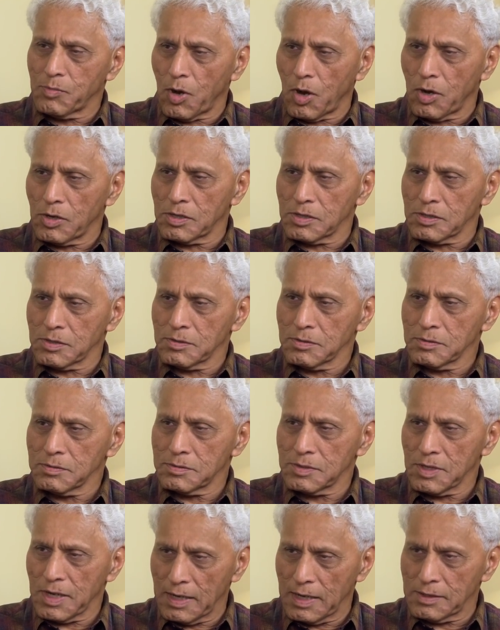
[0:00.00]
borrow
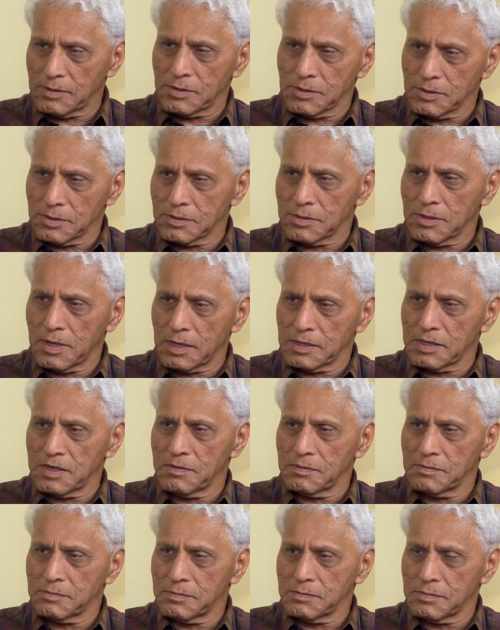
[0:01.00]
to get to
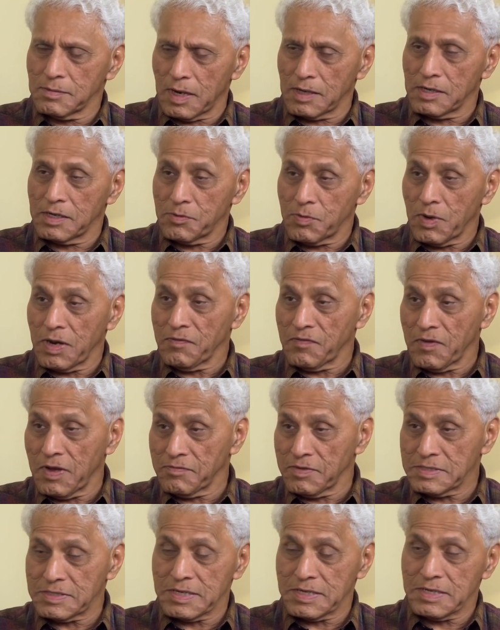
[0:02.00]
125
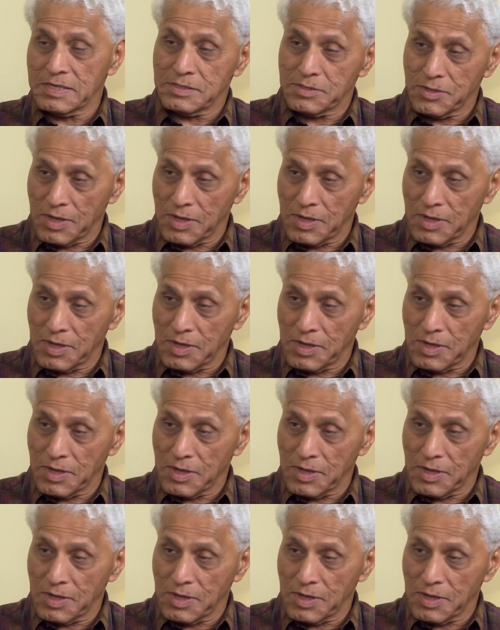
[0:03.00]
VCs